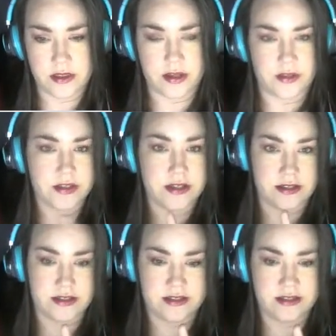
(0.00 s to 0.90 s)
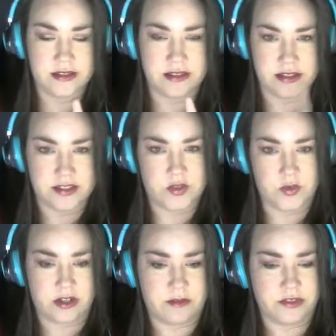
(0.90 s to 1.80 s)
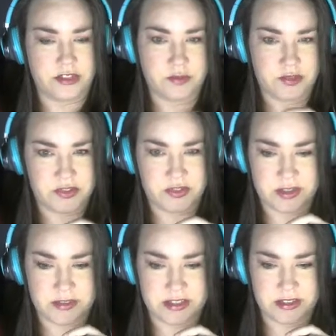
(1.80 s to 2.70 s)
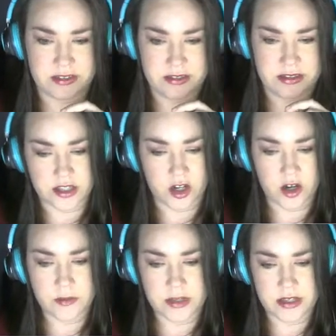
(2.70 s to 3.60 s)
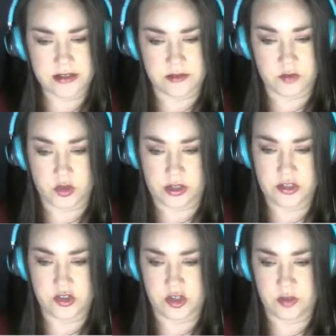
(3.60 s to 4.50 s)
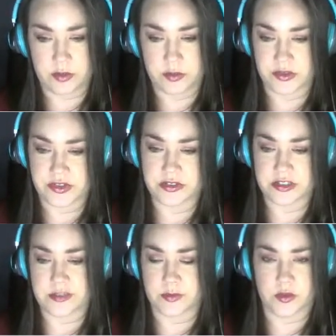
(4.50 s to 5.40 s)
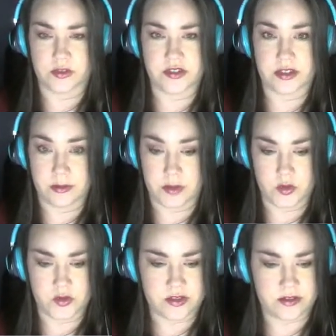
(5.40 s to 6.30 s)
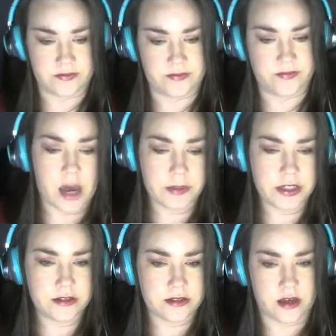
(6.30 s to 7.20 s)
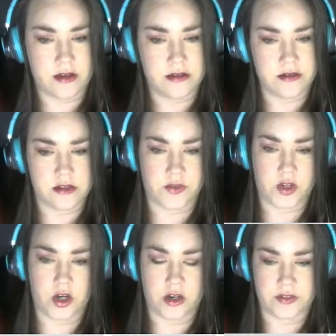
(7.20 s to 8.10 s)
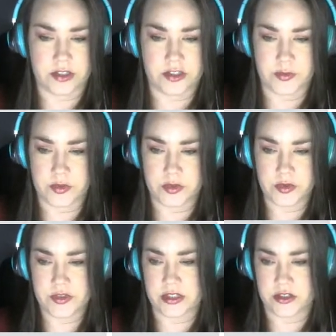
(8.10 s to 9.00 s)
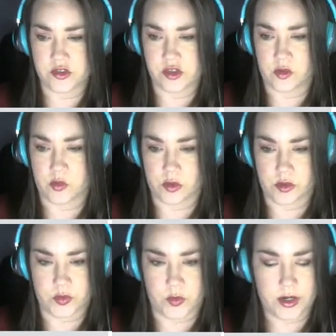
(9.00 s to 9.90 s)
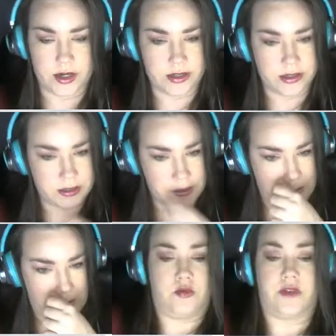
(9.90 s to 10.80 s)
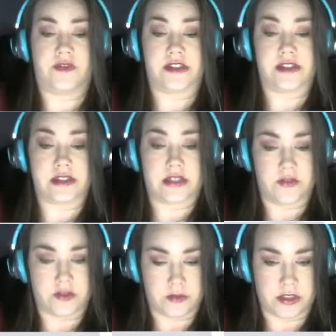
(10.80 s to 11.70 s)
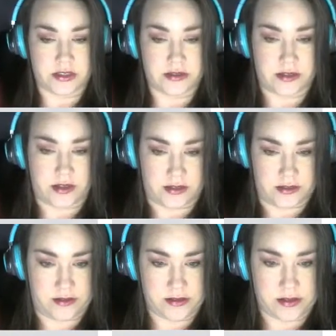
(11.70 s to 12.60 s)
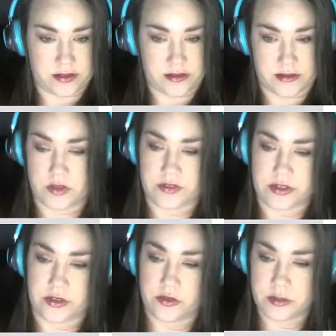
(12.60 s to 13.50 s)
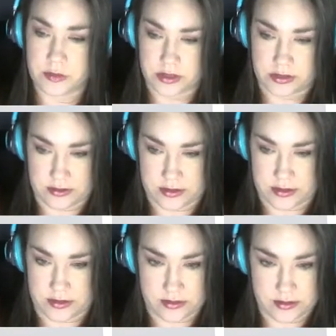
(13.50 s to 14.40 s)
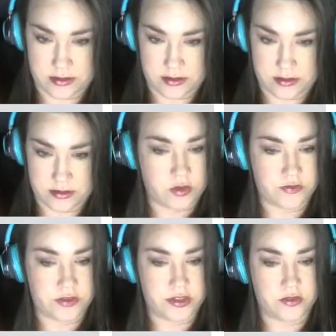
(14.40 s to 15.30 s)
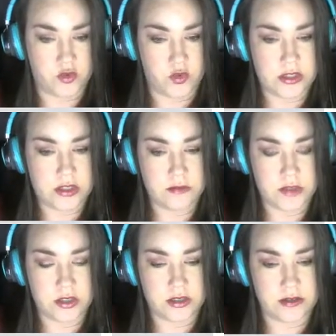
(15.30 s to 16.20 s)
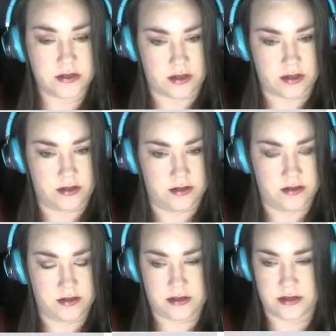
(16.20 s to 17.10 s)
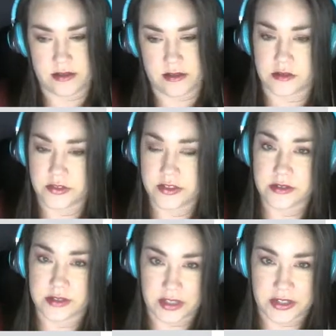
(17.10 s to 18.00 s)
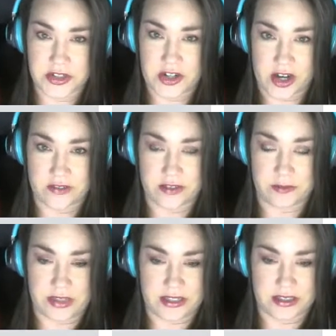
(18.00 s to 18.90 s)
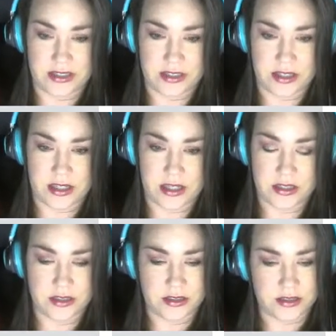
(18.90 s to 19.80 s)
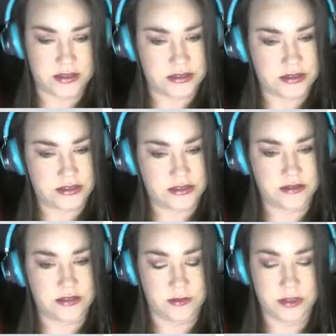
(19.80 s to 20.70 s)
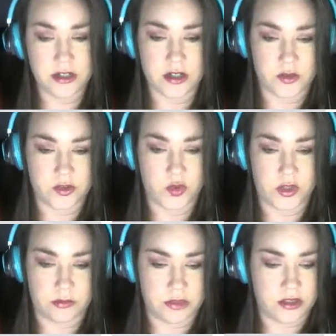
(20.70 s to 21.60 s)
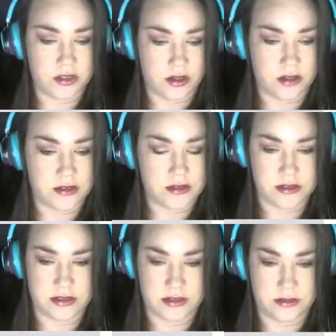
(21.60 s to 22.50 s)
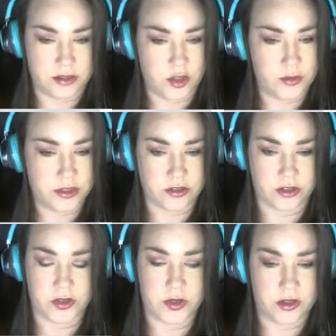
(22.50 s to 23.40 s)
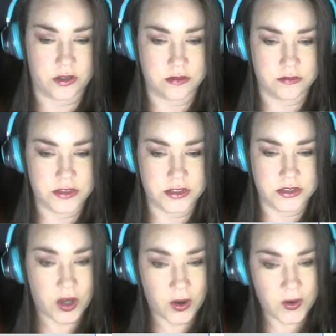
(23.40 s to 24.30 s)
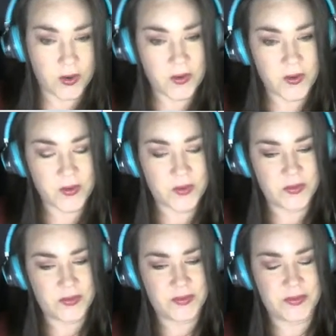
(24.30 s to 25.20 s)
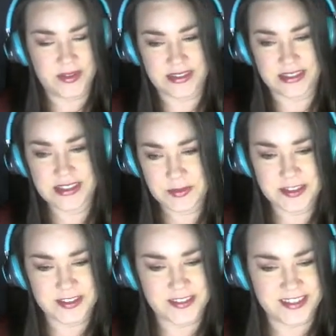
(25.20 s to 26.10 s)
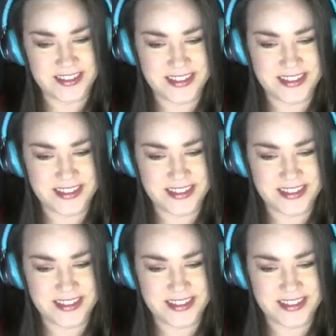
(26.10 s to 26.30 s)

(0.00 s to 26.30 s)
Now this is where I believe Brazil comes in. They all make some great joke, but Brazil exports the most. How many tons of coffee is produced each year worldwide? Roughly 7 million tons, roughly 3 million tons, roughly 20 million tons. There's a lot of coffee made. I'm gonna go with 20 million, honestly. Go big or go home. No! In the middle.